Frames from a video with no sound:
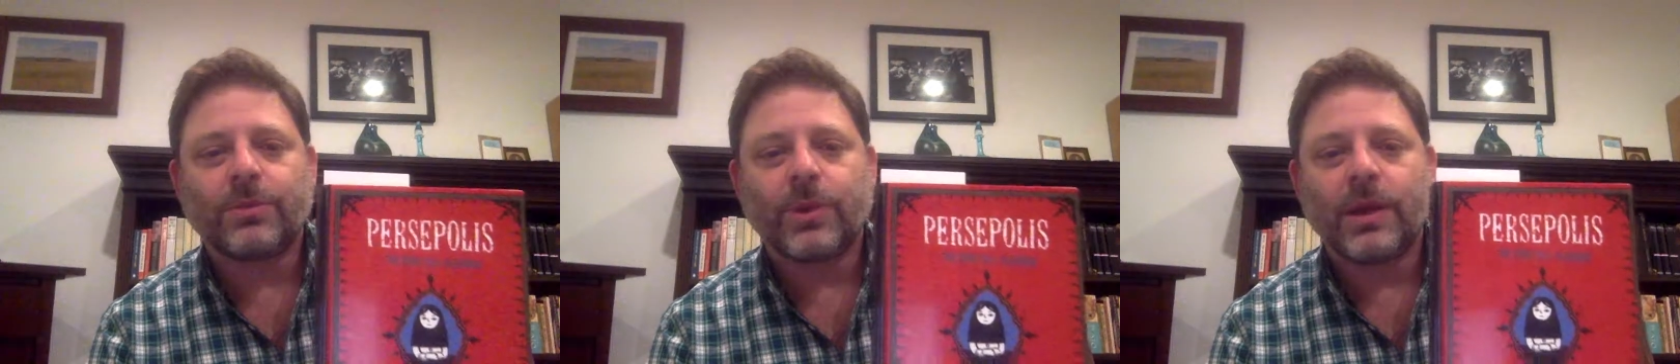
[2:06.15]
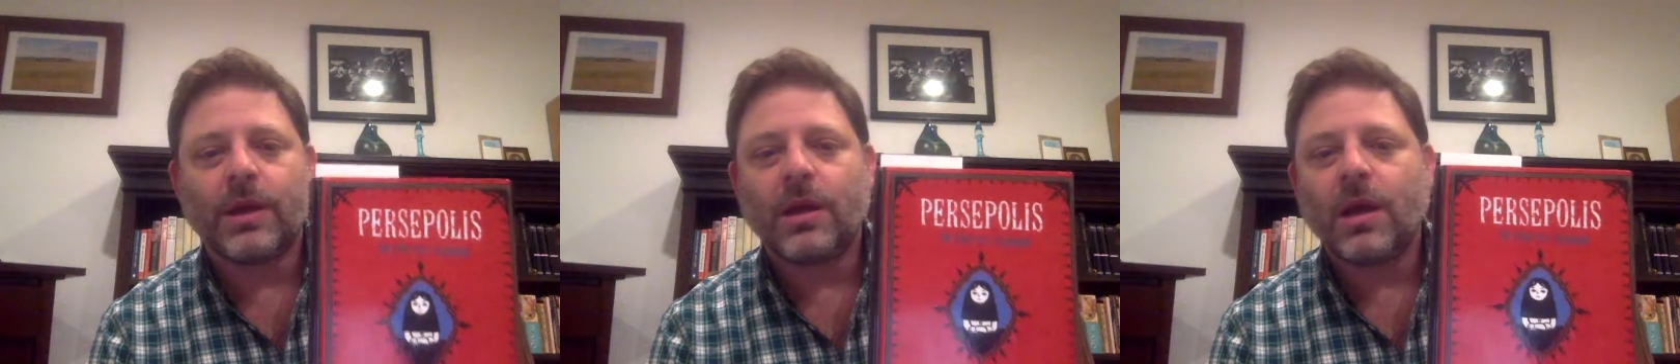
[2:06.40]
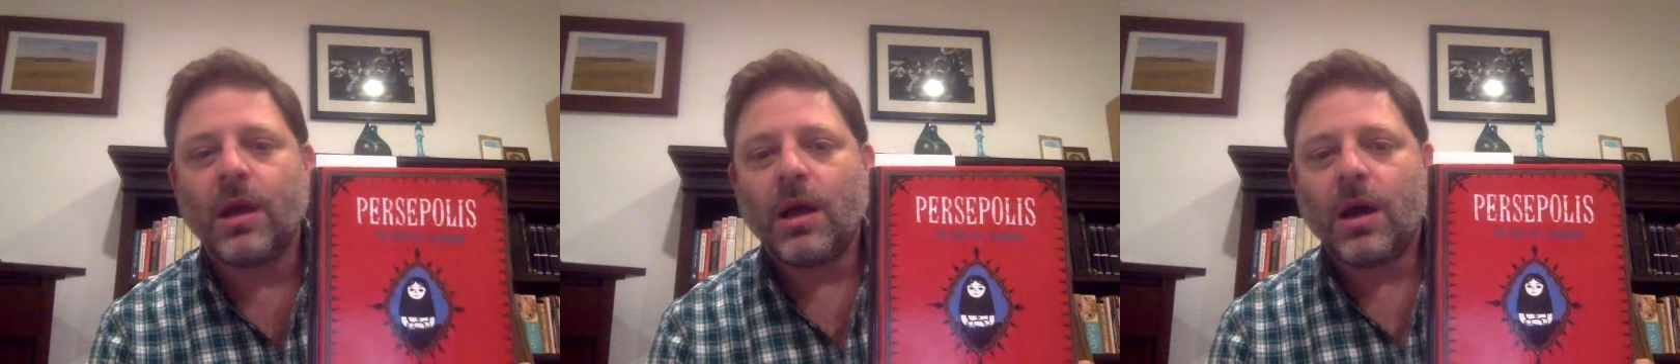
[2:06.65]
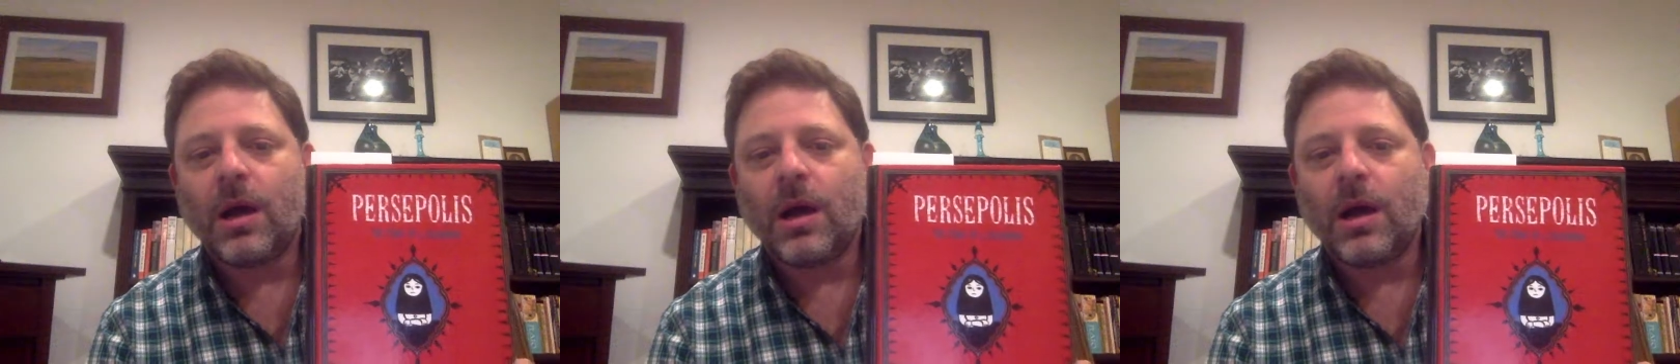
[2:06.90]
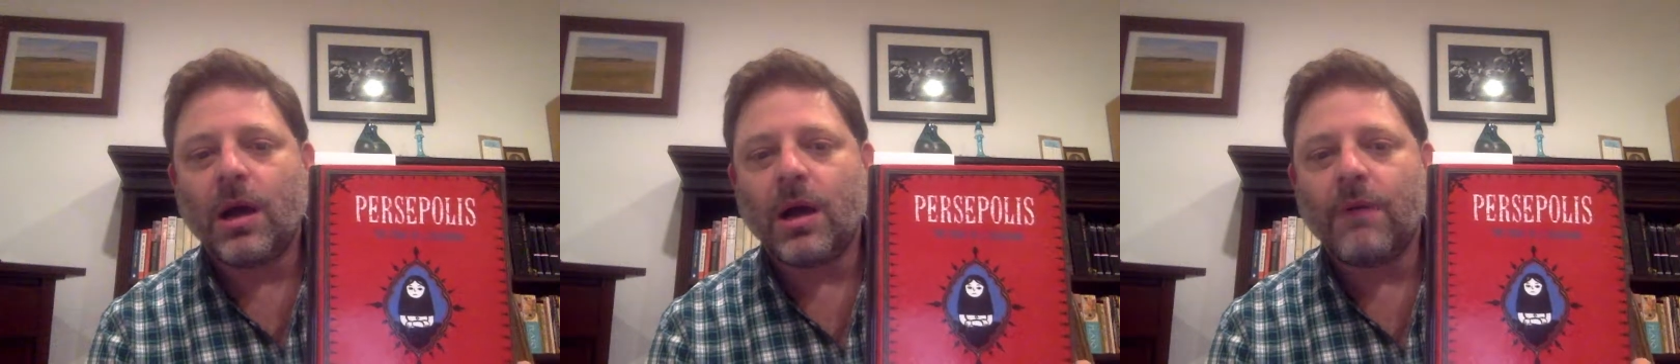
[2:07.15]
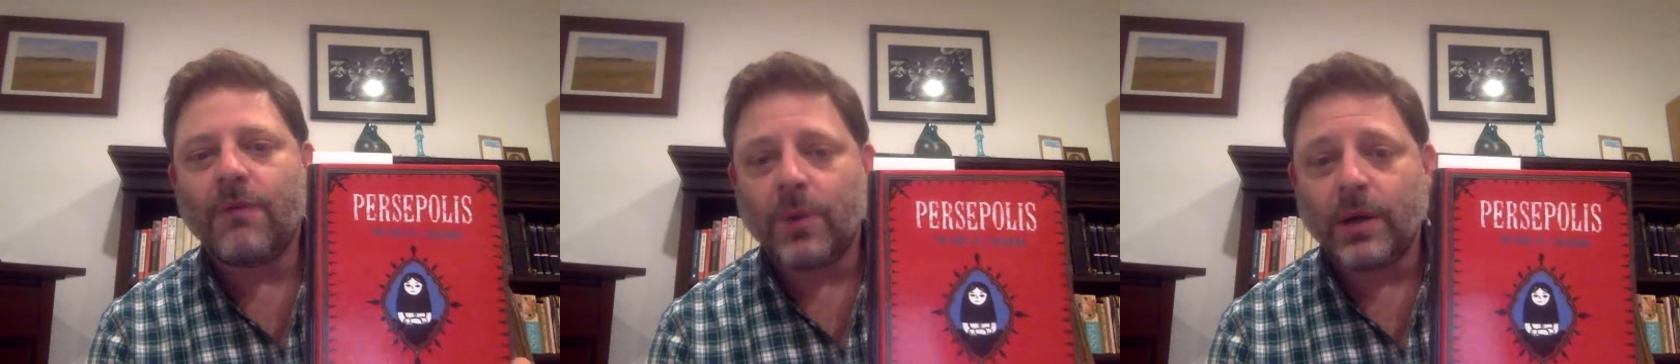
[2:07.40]
written
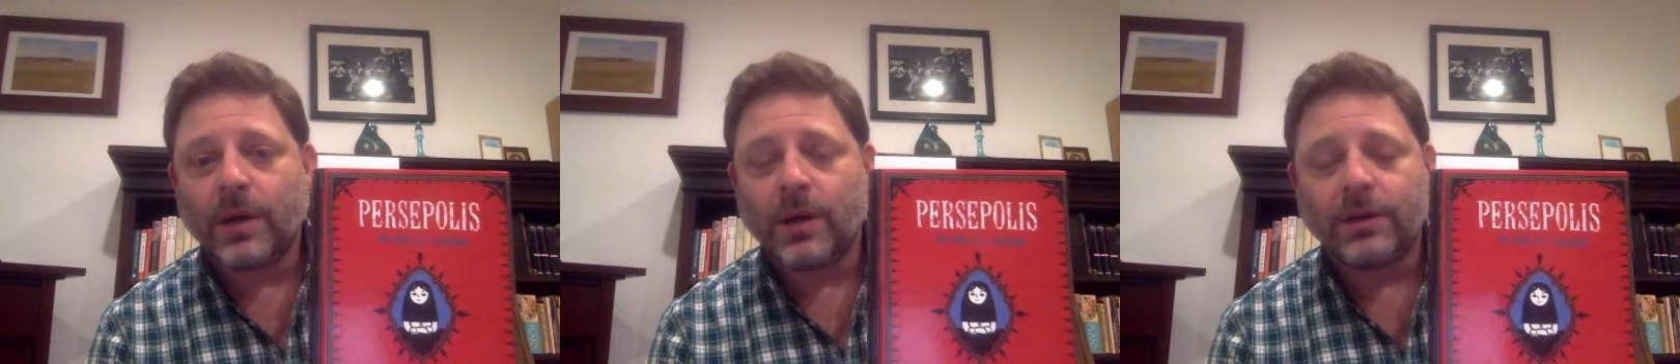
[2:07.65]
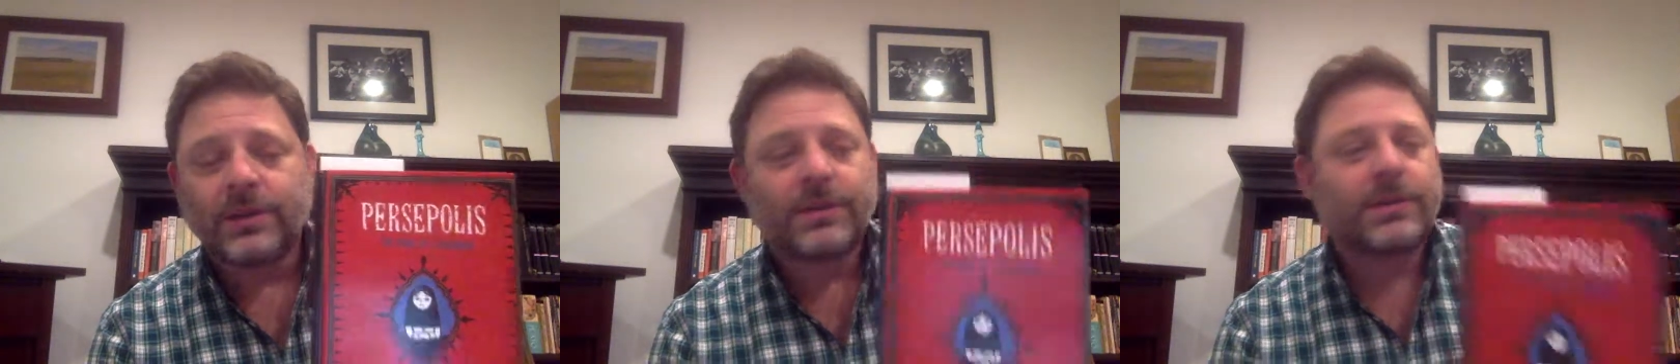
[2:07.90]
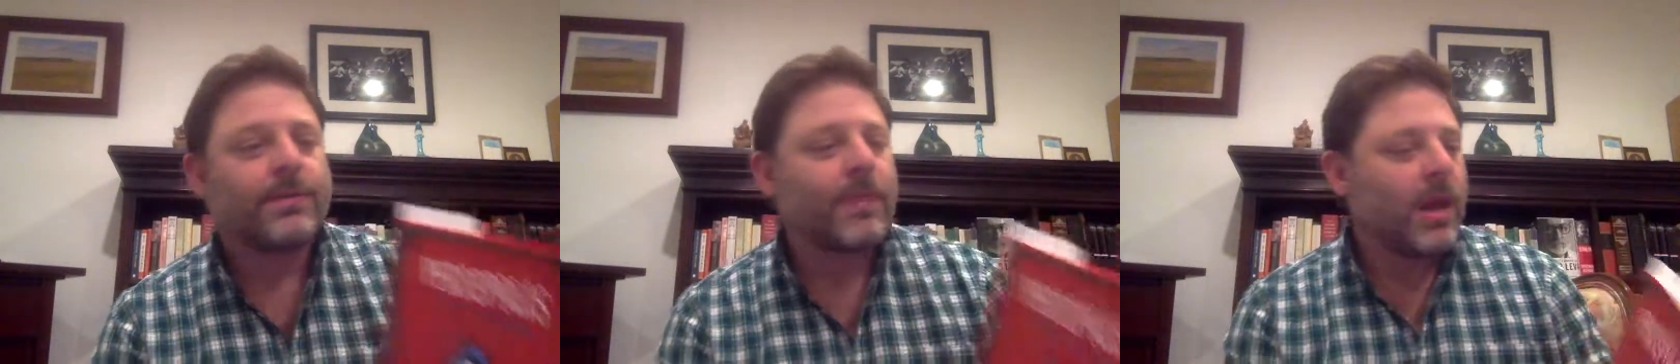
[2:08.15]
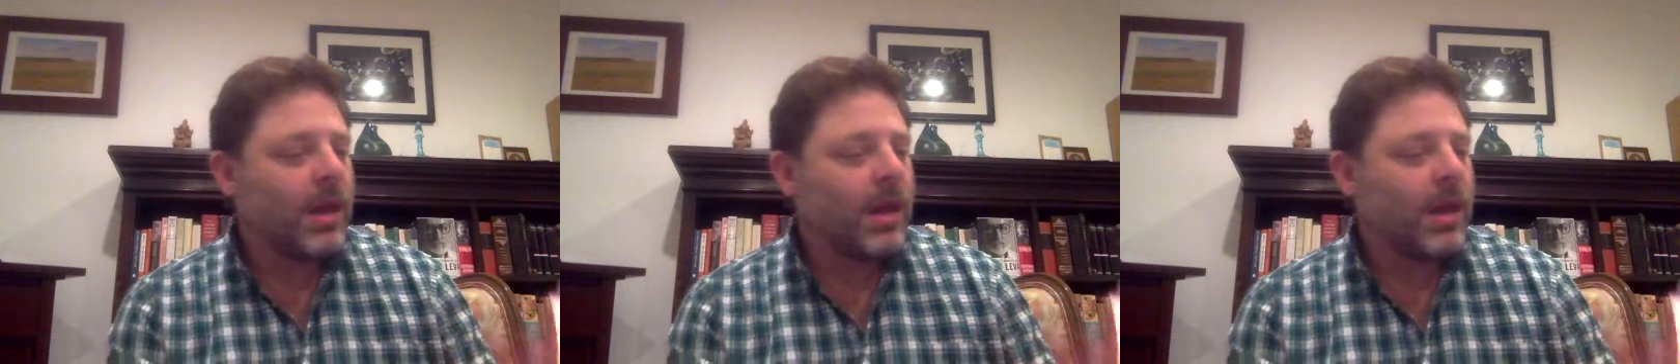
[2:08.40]
for adults.